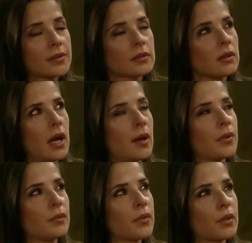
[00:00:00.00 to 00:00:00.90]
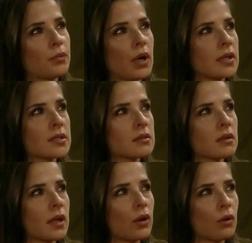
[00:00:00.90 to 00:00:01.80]
it happened, but the
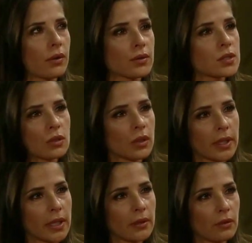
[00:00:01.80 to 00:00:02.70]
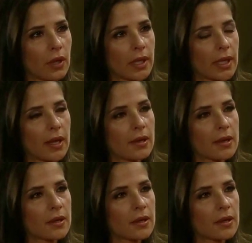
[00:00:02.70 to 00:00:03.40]
press got a hold of the story and they're running it.